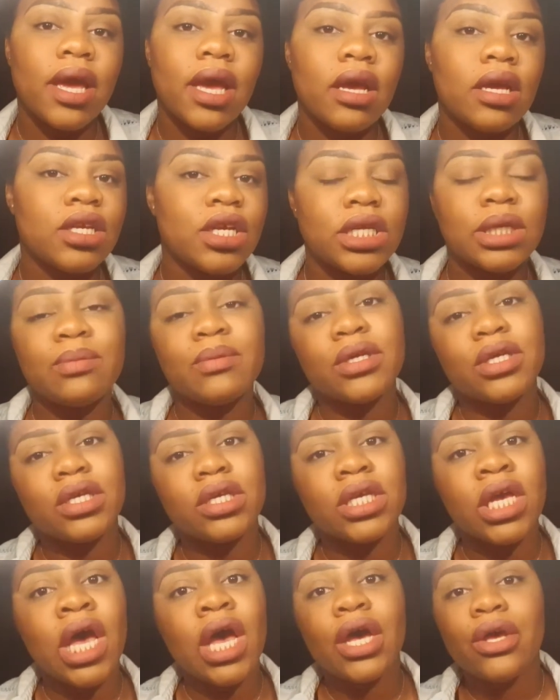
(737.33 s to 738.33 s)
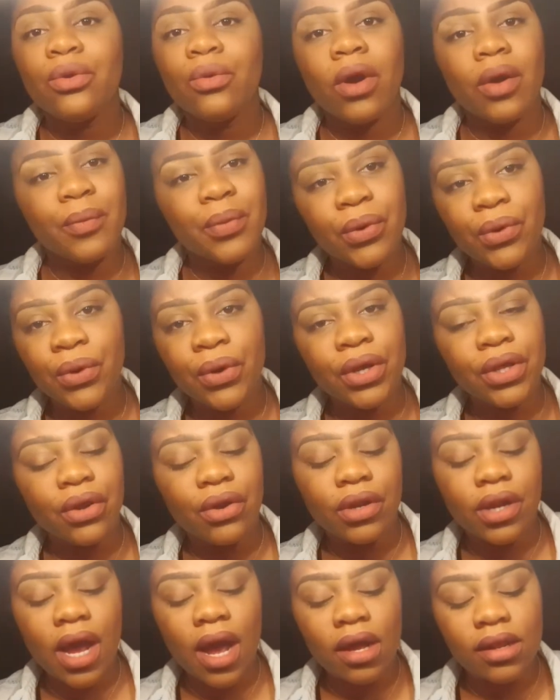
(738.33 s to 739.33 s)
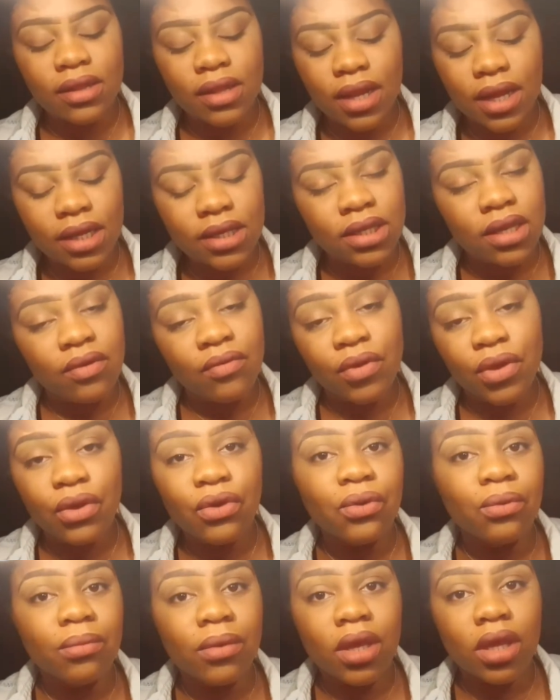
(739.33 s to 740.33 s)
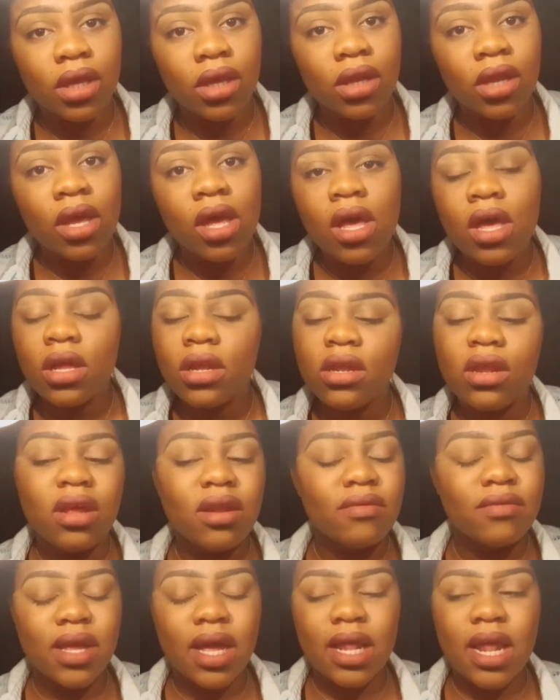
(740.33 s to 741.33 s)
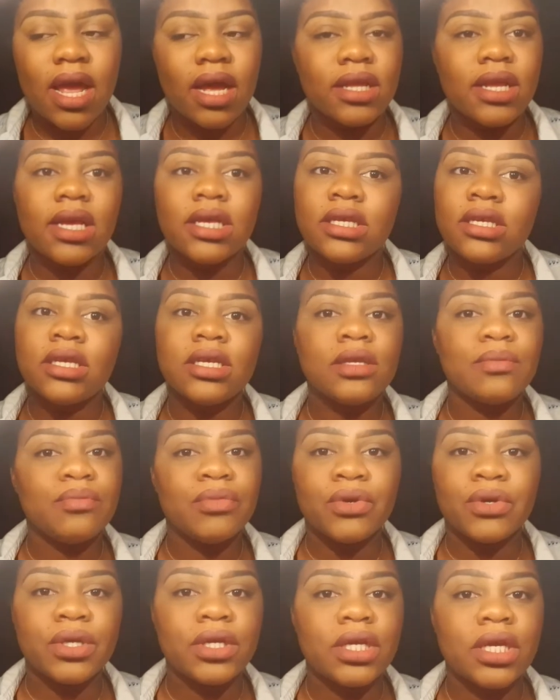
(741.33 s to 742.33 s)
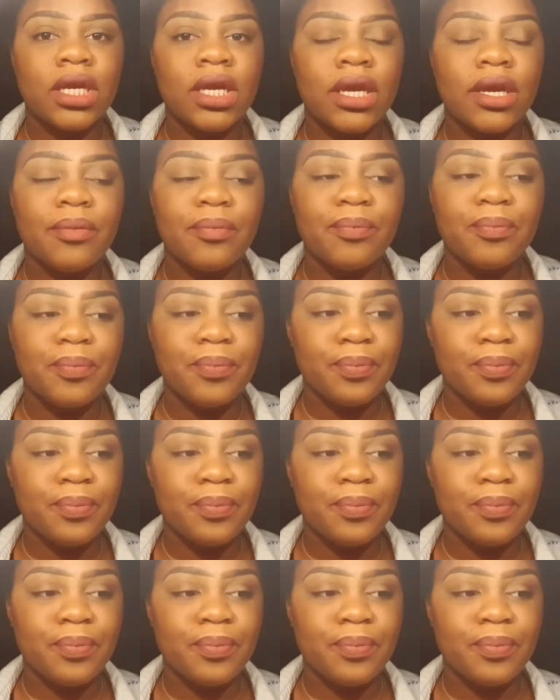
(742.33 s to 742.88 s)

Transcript: Like, just because you are poor, you're not less of a human. None of that. Like, that's just bullshit.